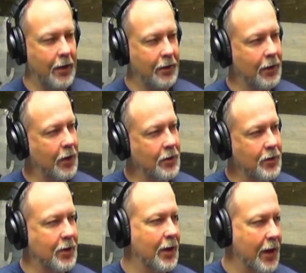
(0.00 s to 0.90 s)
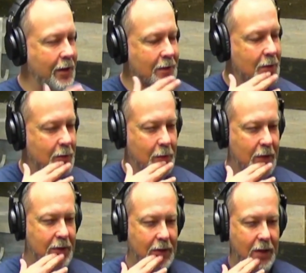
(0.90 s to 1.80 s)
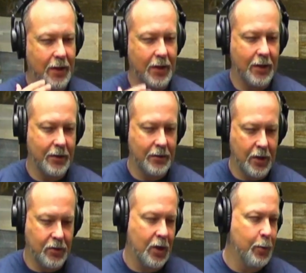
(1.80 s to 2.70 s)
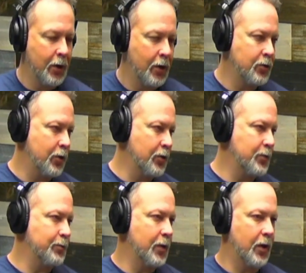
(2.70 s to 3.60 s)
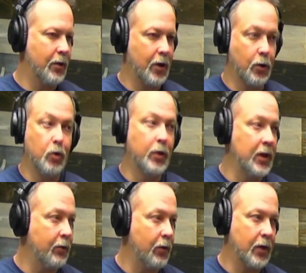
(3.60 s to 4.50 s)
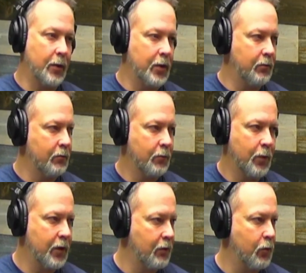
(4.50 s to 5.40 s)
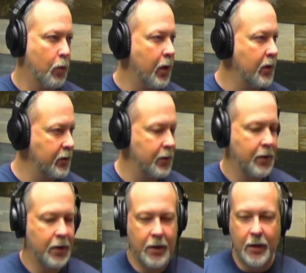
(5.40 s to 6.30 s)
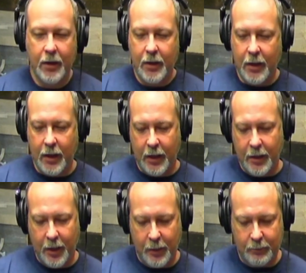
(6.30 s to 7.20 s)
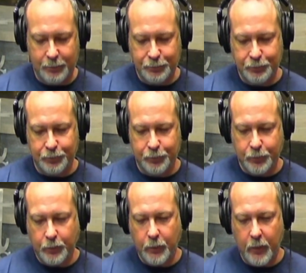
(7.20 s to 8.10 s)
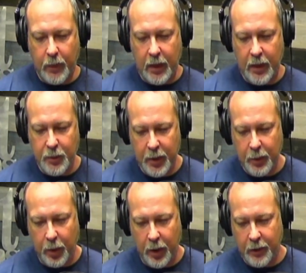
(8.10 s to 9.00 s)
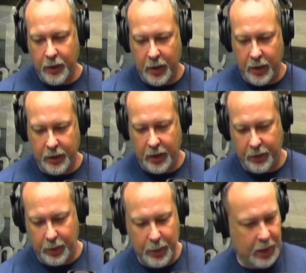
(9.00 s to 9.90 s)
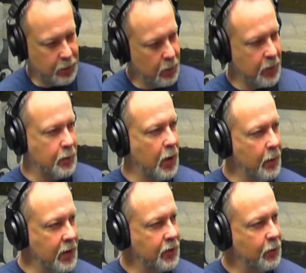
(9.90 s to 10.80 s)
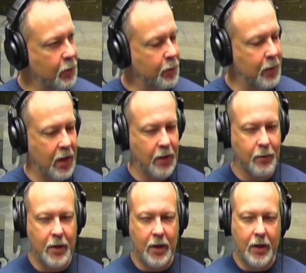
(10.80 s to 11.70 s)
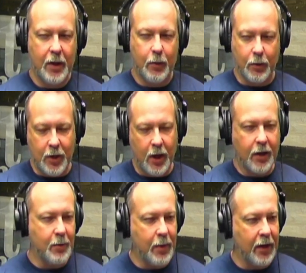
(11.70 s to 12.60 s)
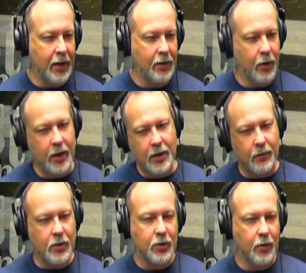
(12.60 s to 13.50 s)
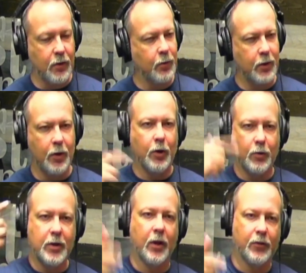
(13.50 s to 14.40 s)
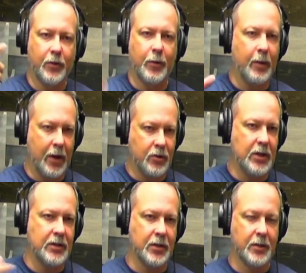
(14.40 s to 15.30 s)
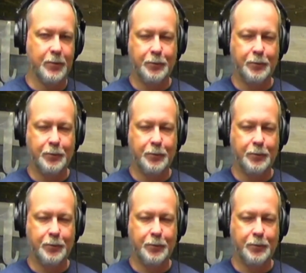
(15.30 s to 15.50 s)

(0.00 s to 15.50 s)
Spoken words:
lunch today with a gentleman in our church, a new believer, within 4 months. And he's been a part of a men's group, a small men's group. And we were talking about, and, I end every service with, go tell somebody about Jesus. And